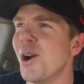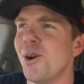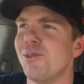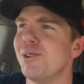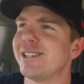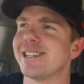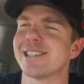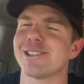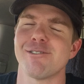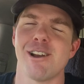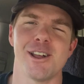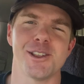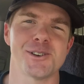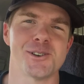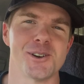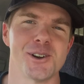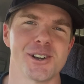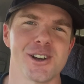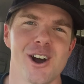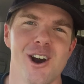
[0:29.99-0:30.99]
We just around the
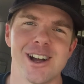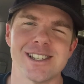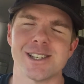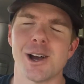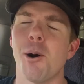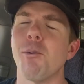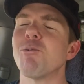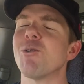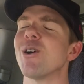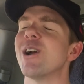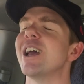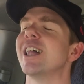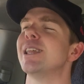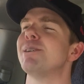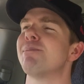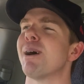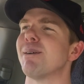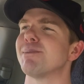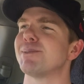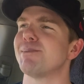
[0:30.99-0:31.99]
corner, guys. I'm
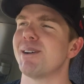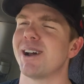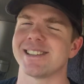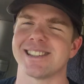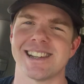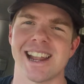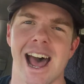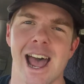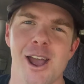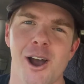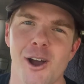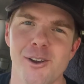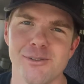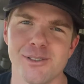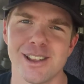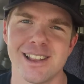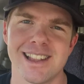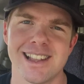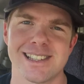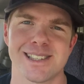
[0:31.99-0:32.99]
really pumped about today.
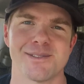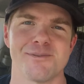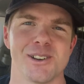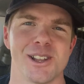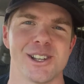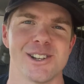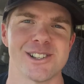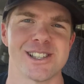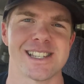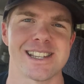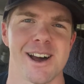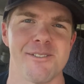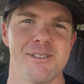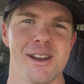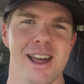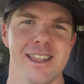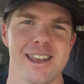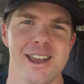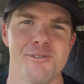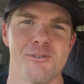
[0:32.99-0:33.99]
Hopefully there's some really good stuff
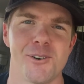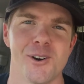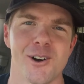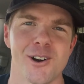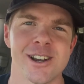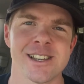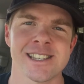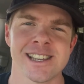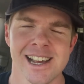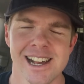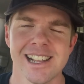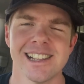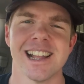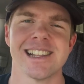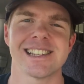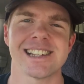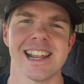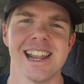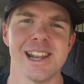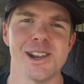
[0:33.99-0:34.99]
out there for us.
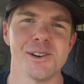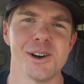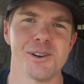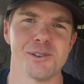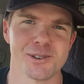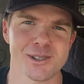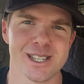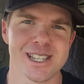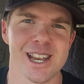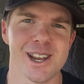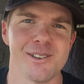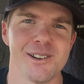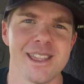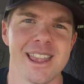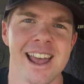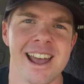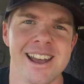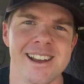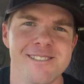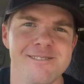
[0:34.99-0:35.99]
Let's get into it. We'll see you
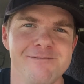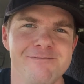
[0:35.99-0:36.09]
in there.